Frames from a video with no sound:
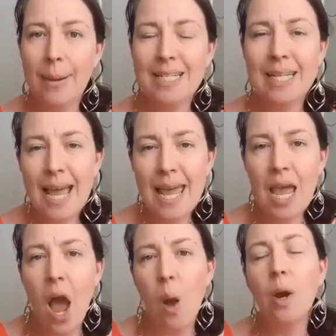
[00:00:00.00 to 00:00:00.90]
But
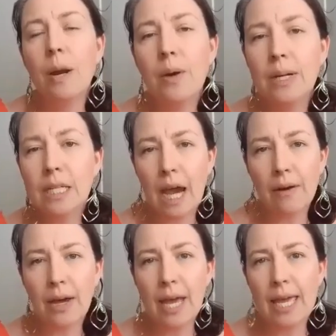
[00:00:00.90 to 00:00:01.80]
today, what I'm going to
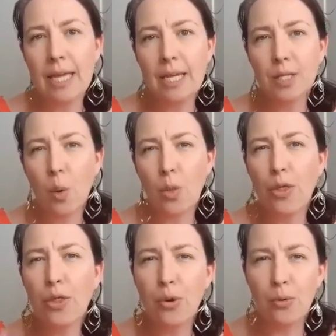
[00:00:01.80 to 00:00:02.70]
cover is
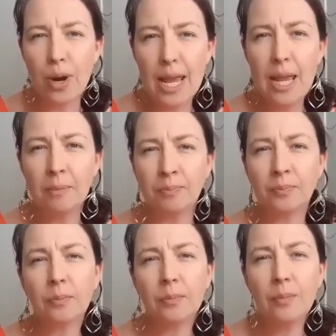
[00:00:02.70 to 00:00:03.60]
the 3
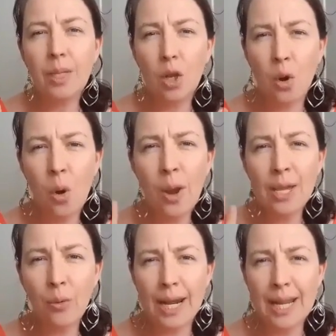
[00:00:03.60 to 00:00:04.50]
core
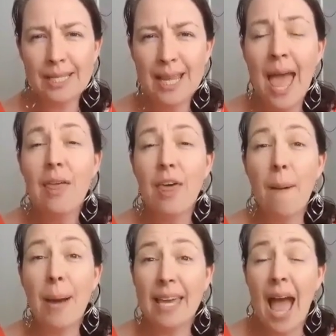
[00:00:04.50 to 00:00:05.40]
ingredients
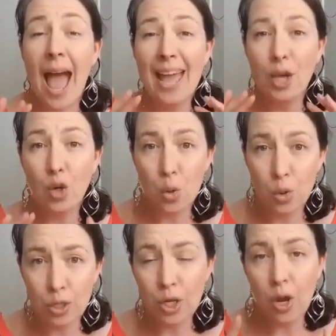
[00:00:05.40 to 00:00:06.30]
that make a
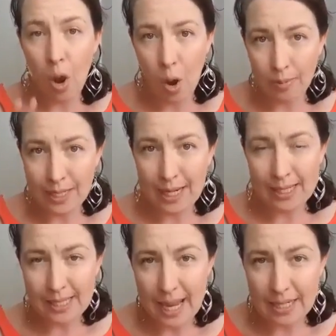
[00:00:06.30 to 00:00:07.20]
good opt-in
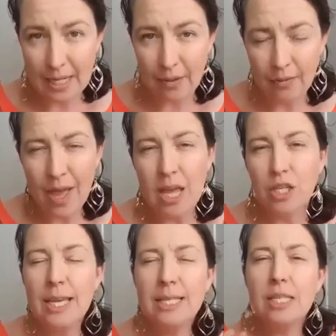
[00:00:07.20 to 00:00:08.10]
incentive.
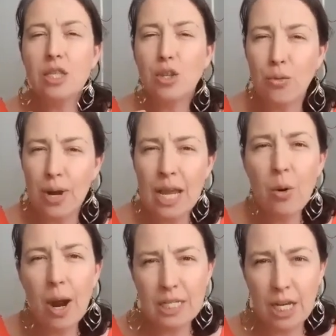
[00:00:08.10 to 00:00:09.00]
So these are 3
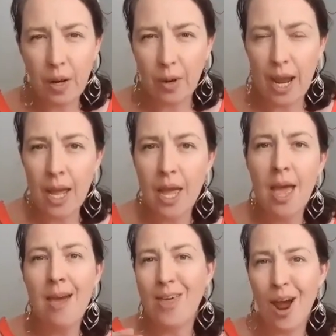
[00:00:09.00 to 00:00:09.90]
criteria
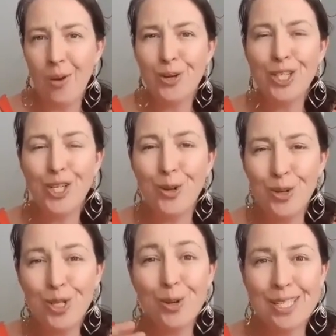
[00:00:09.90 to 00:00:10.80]
that I want
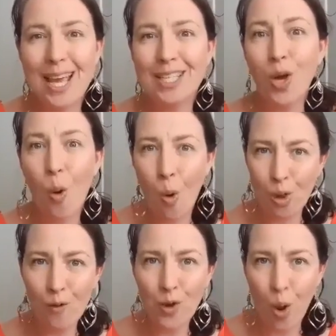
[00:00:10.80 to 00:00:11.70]
you to assess
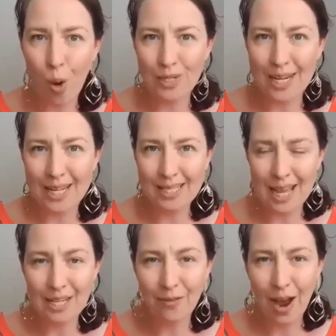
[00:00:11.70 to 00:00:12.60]
all of your opt-in
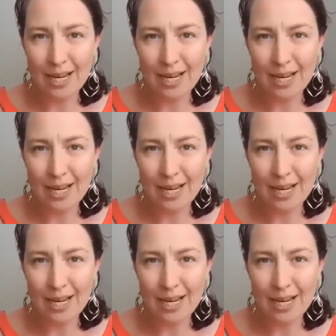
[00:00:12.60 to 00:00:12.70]
incentive